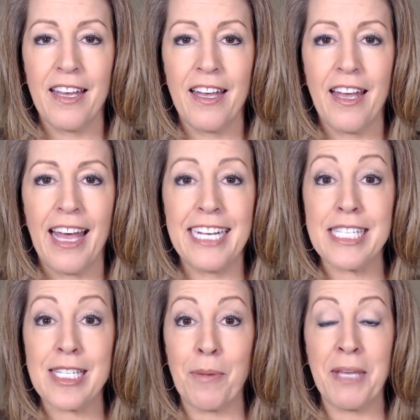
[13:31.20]
And in
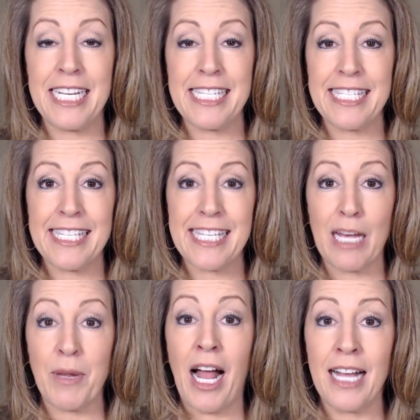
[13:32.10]
some cases, I
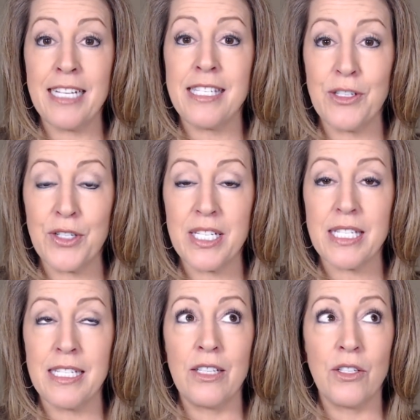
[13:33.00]
mean, I
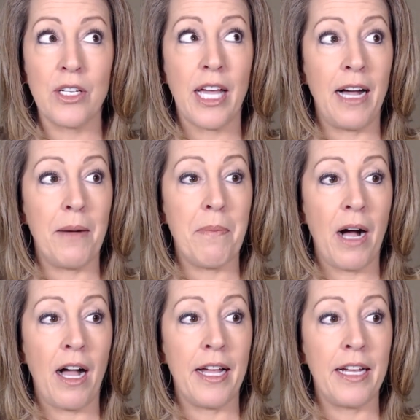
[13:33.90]
seriously look at
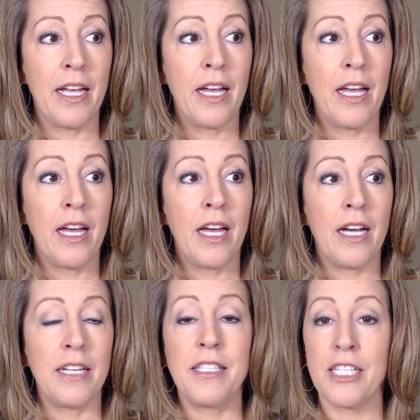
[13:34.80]
my
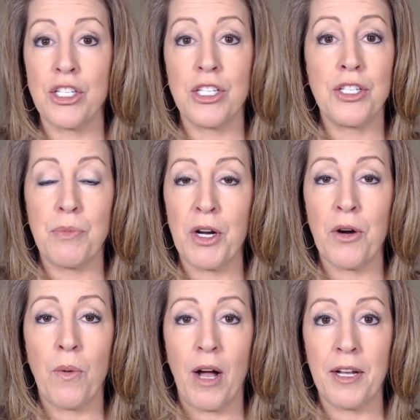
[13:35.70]
addiction to
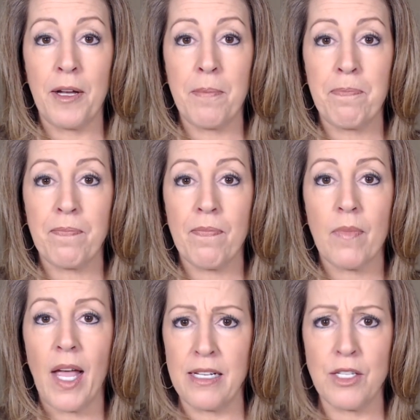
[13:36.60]
marijuana
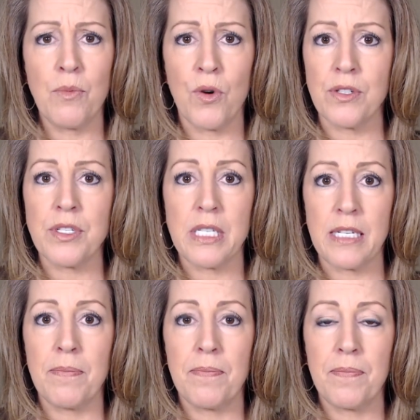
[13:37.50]
as a mortal
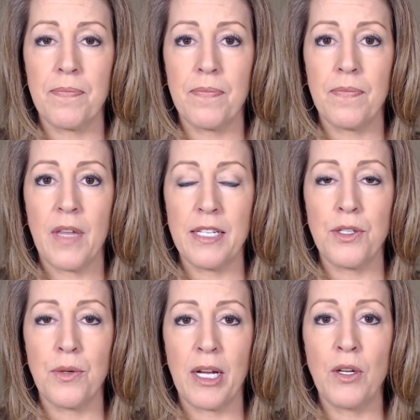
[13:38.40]
sin. I
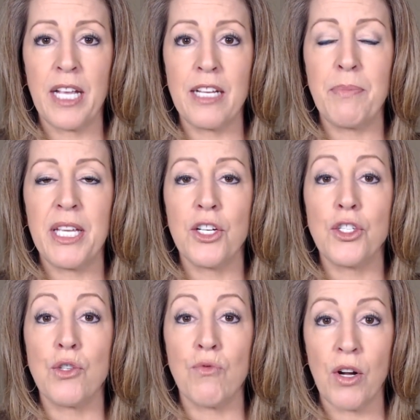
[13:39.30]
do. I look at being a
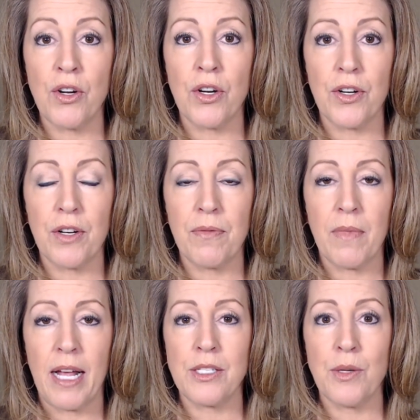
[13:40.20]
drunkard
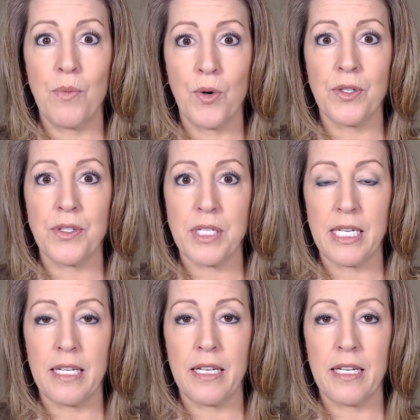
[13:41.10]
as a mortal sin.